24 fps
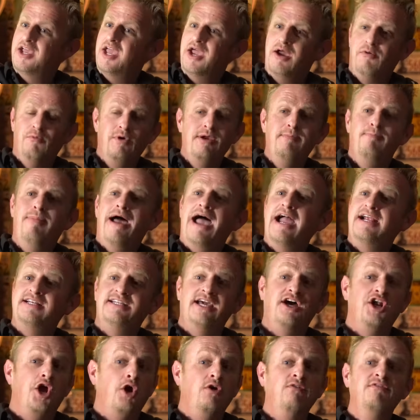And we backed
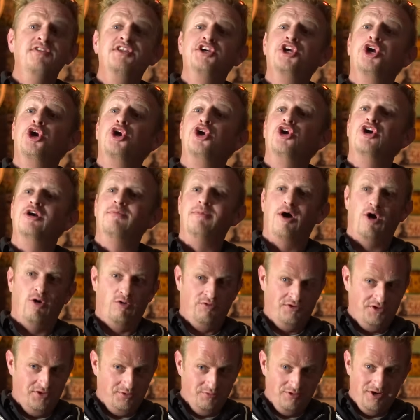out over the curb onto the